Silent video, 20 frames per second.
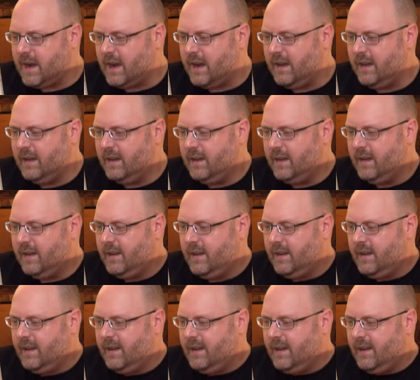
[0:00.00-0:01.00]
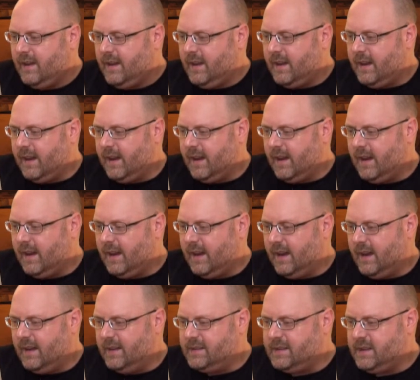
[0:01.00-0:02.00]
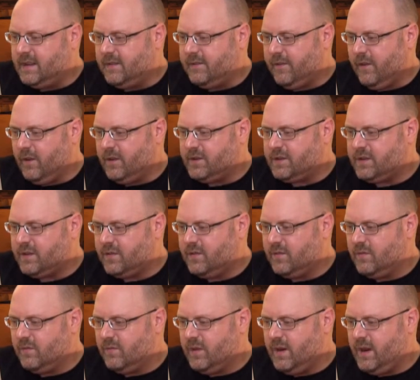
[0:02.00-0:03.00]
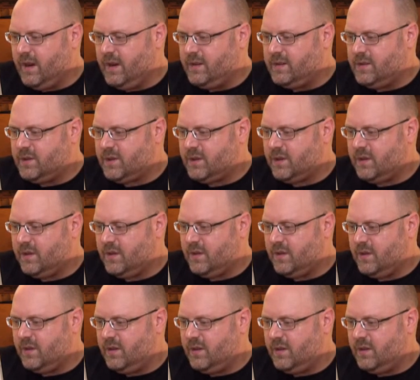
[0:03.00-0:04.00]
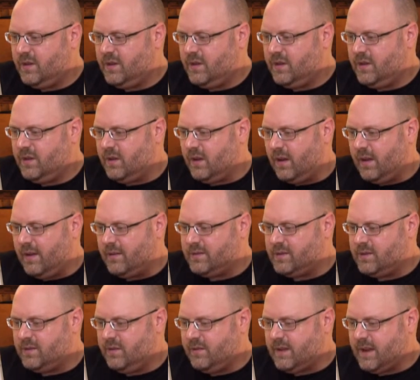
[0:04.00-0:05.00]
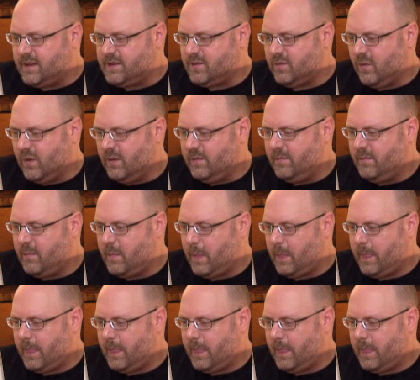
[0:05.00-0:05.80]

uh, uh, see, the first Ridge, oh, that was in 2001.